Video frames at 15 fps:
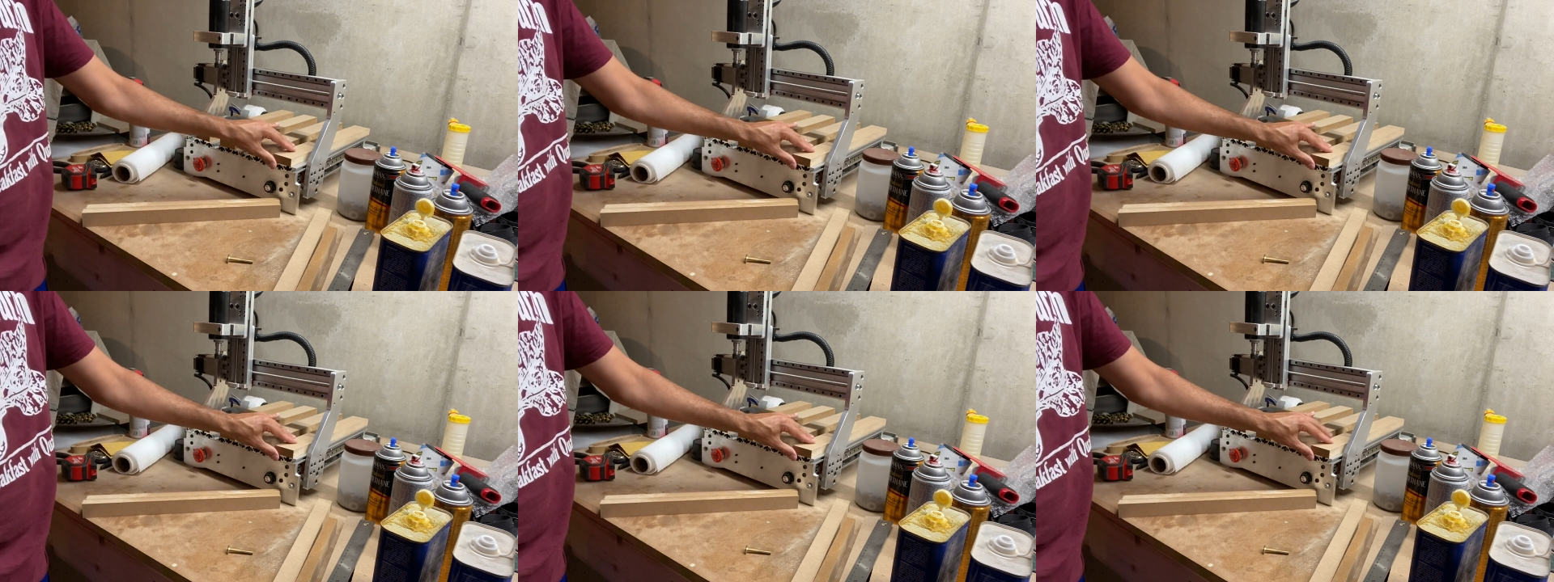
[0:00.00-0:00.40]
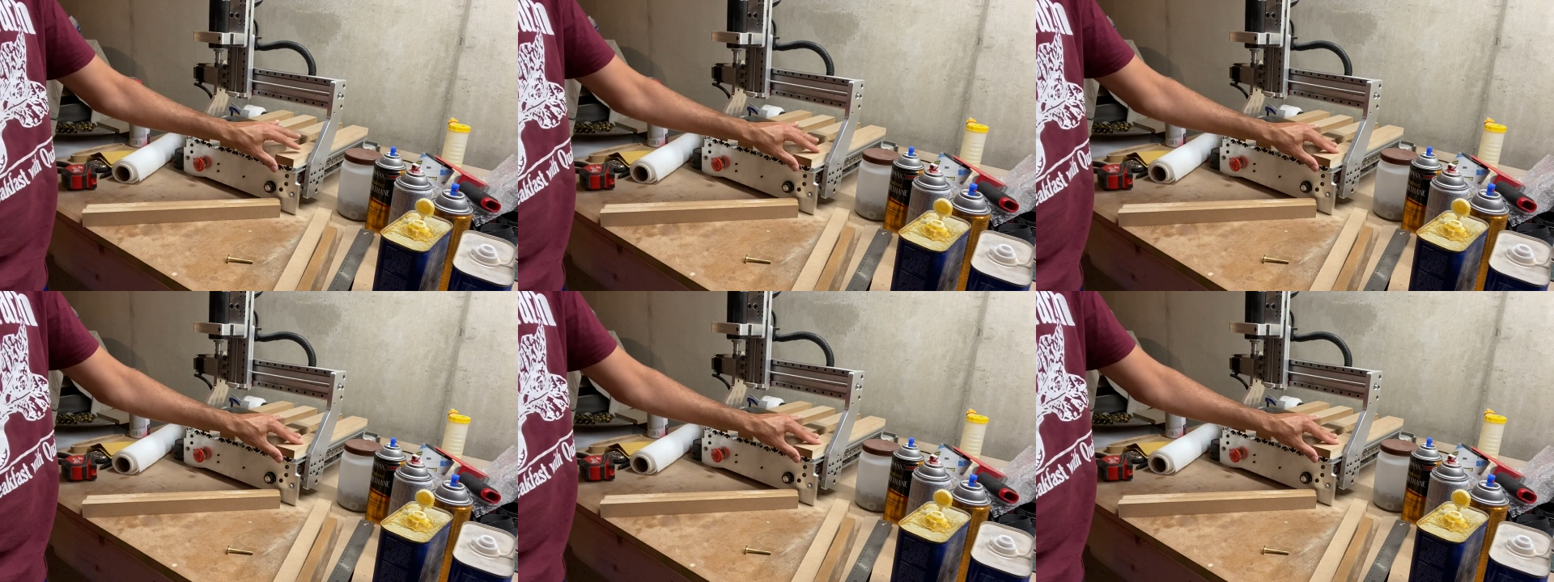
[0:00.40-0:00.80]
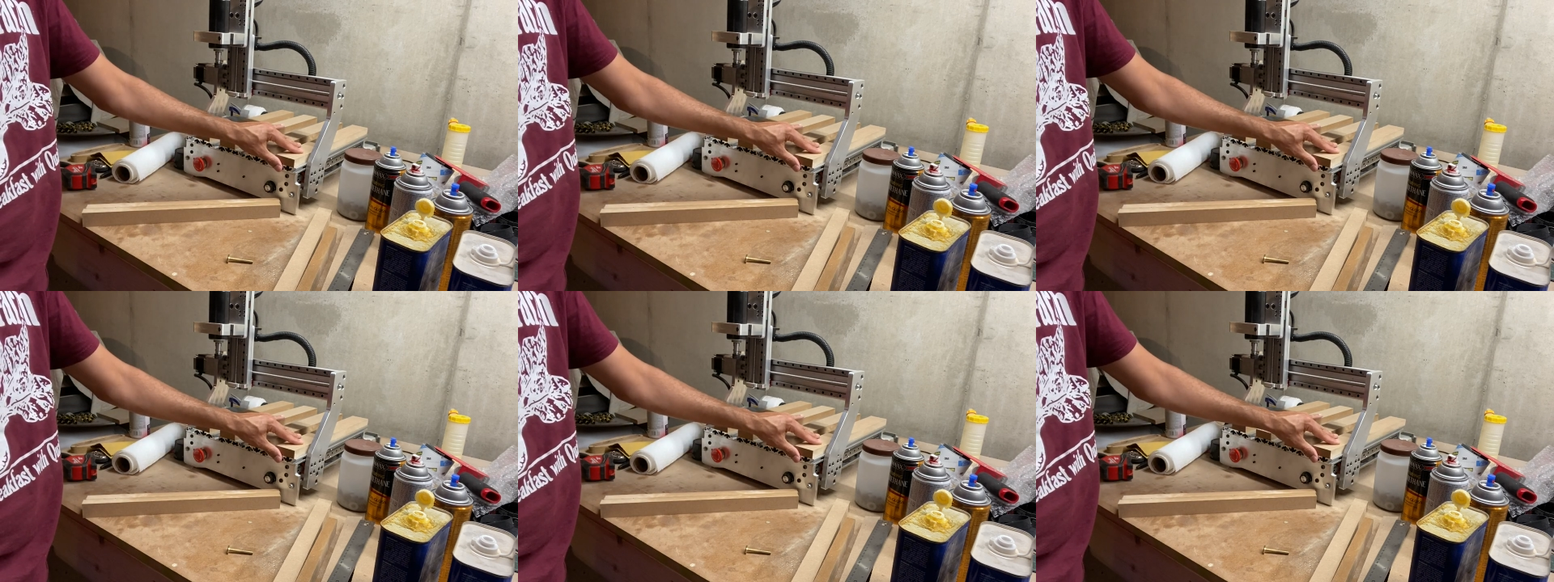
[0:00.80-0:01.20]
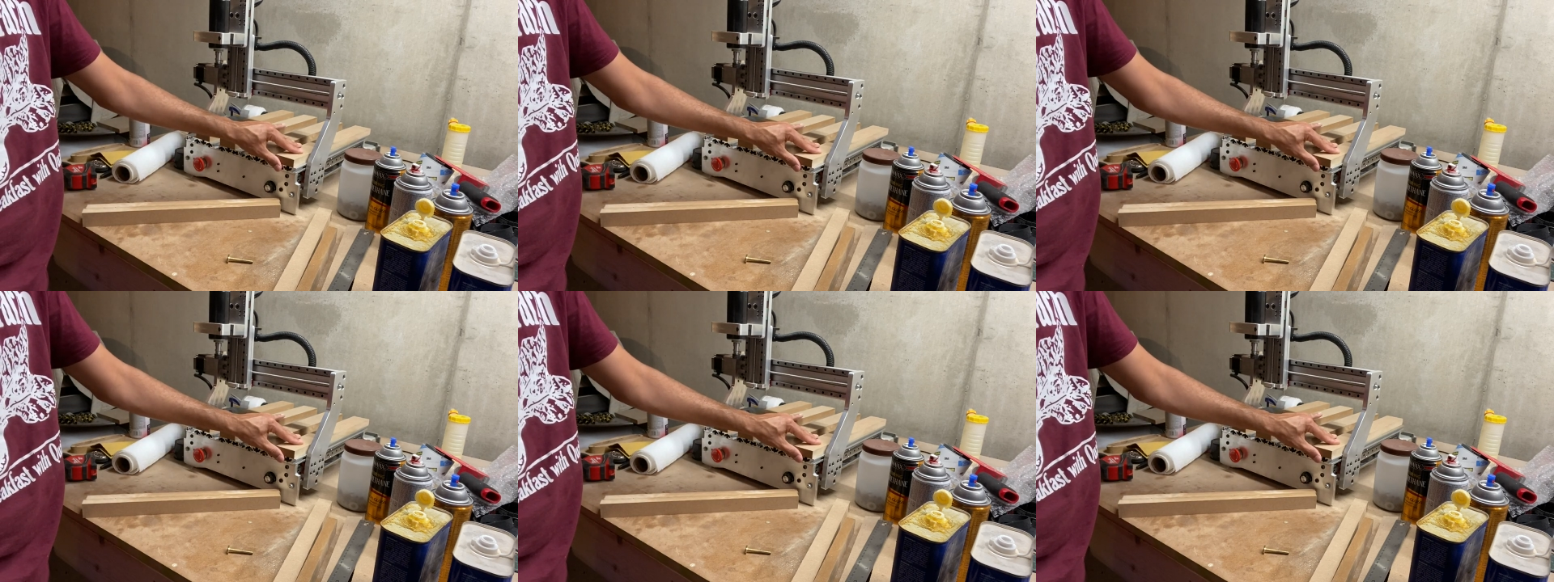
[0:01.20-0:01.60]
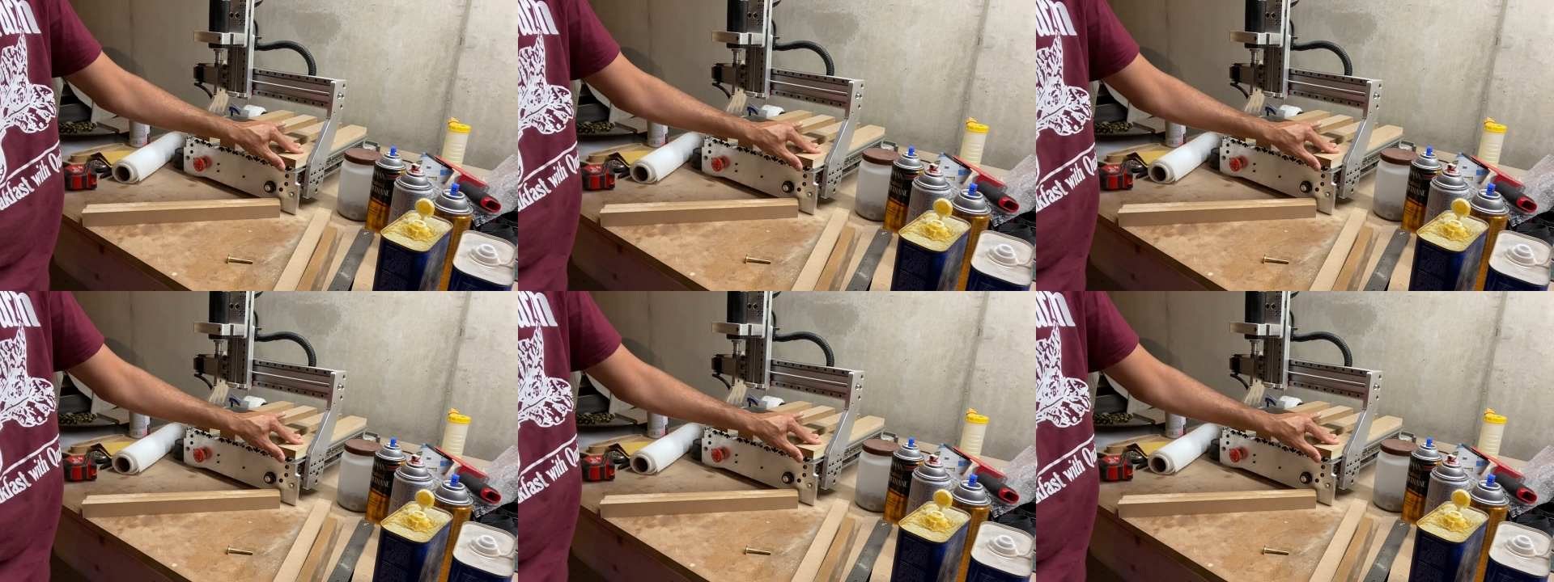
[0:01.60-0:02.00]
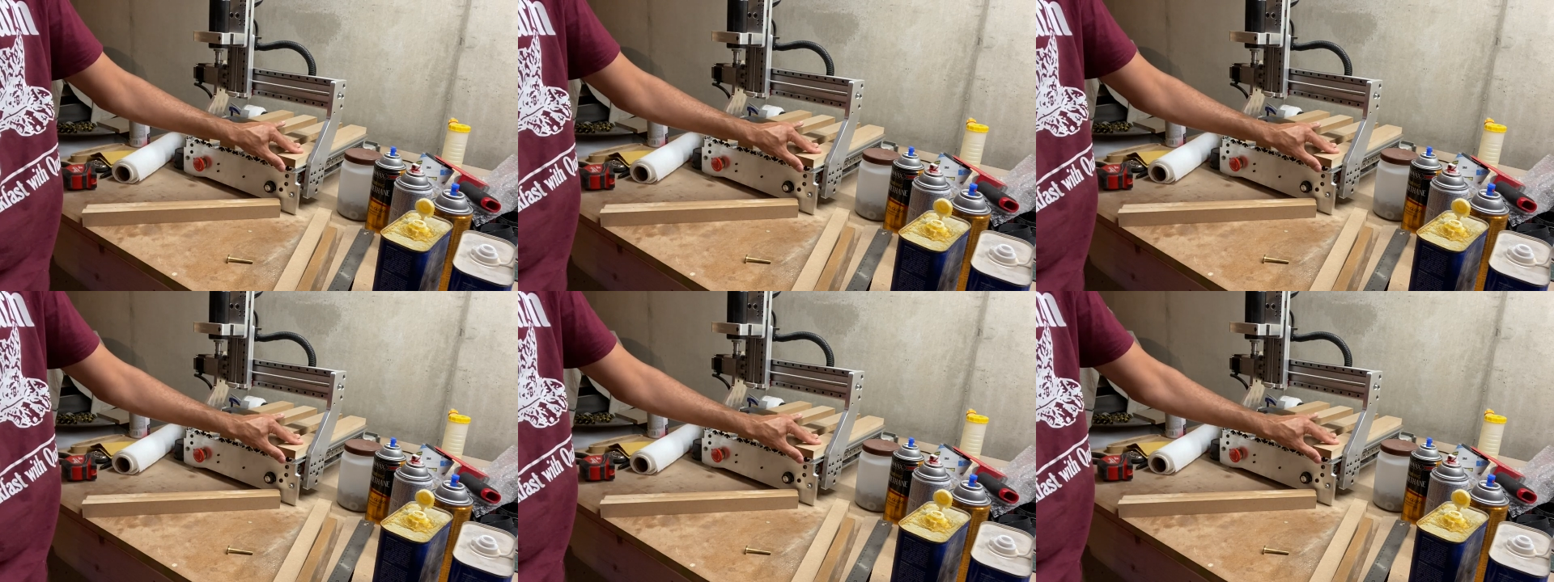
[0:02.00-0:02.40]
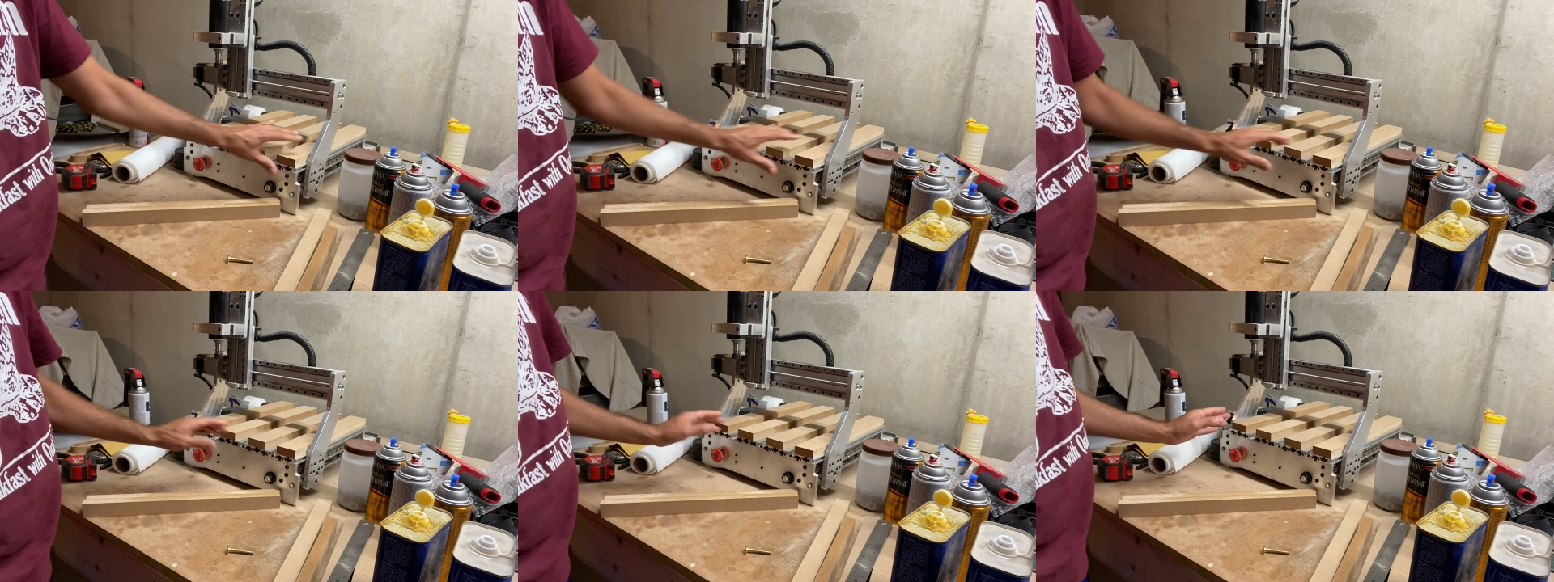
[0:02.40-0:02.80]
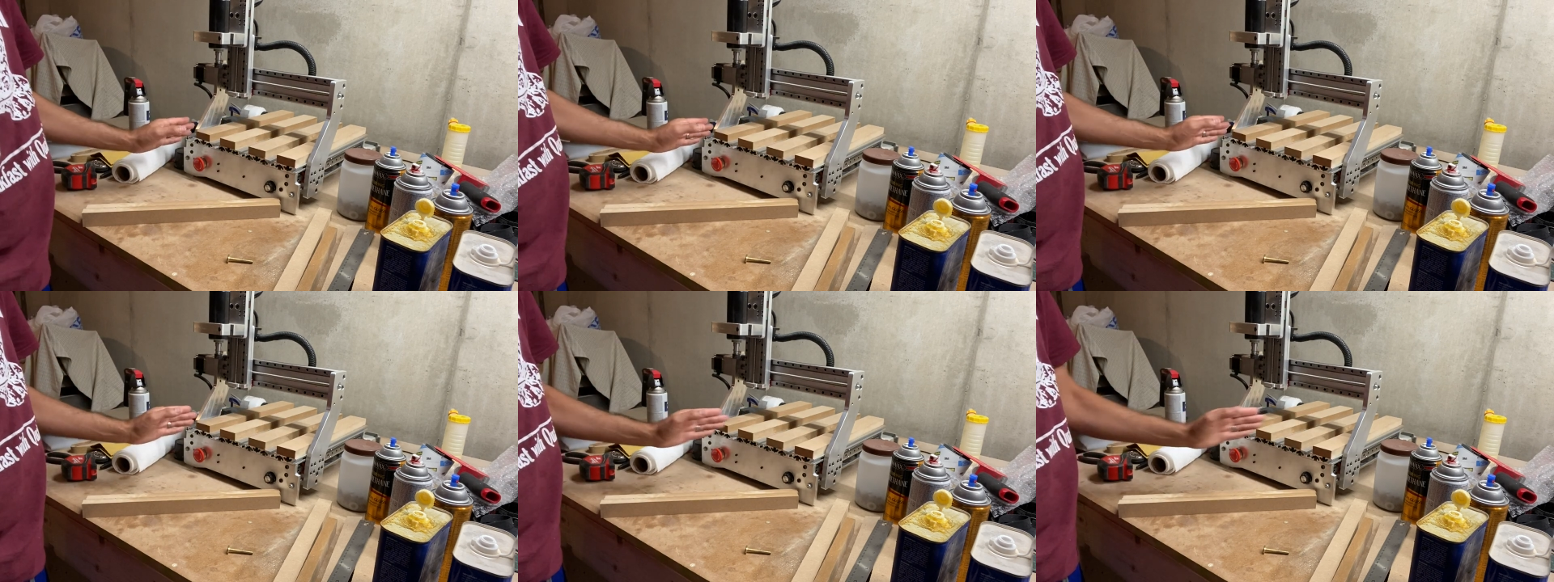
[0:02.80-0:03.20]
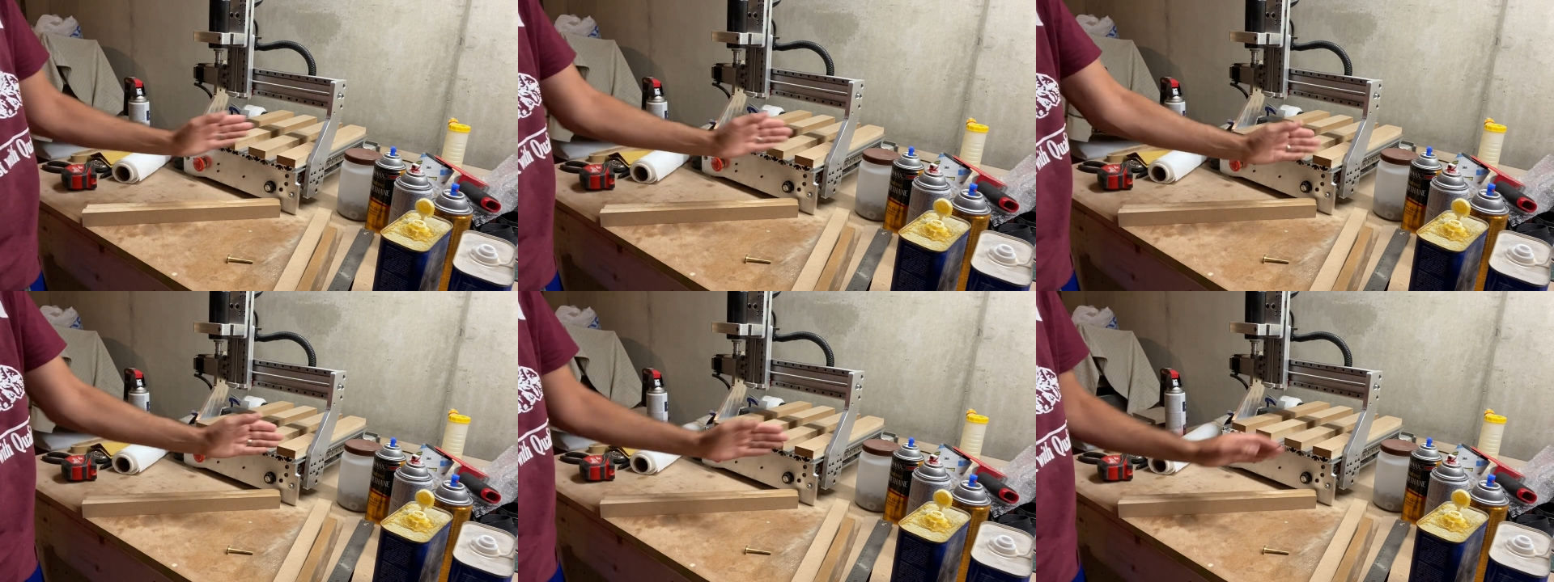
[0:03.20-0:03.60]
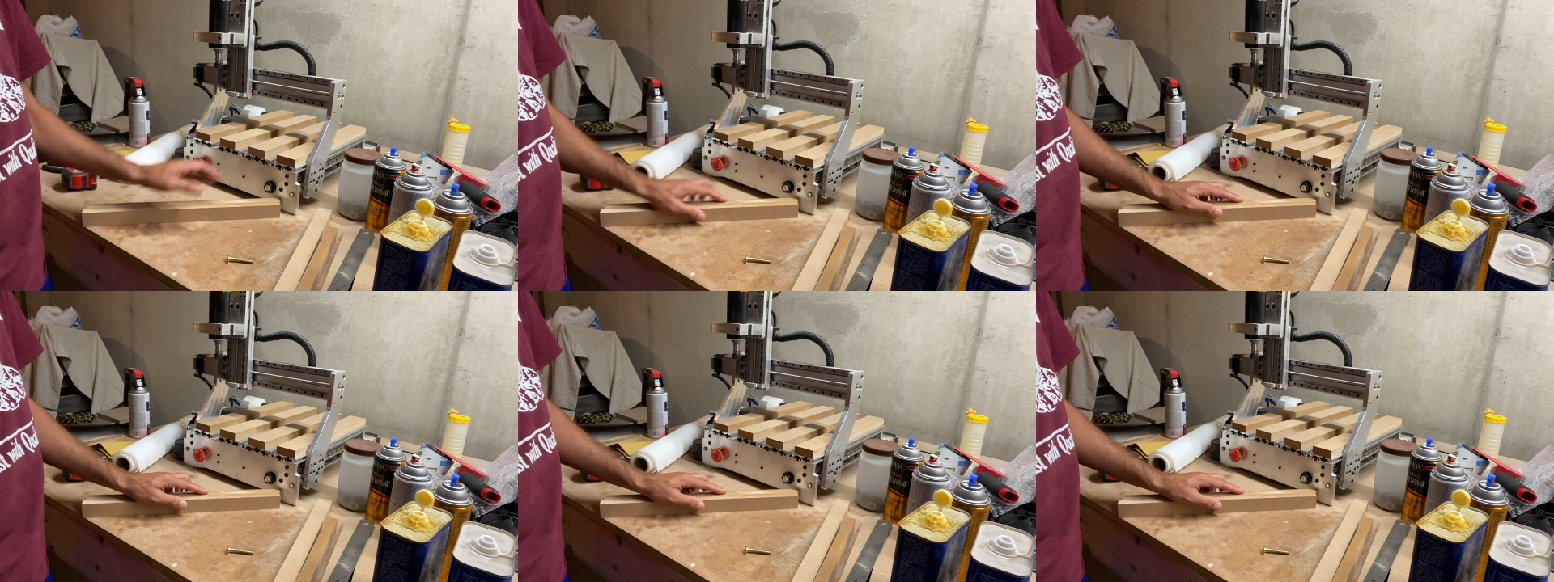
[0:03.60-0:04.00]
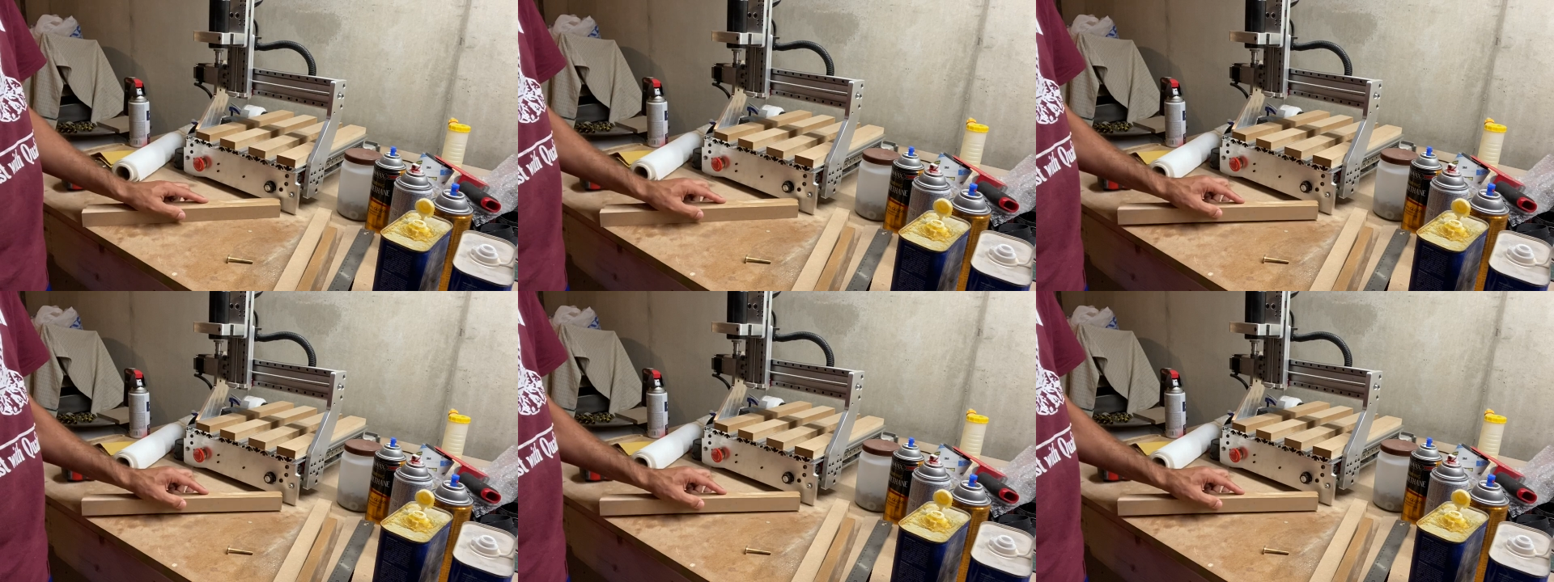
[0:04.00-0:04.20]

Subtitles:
No face is visible, so there are no lips to read.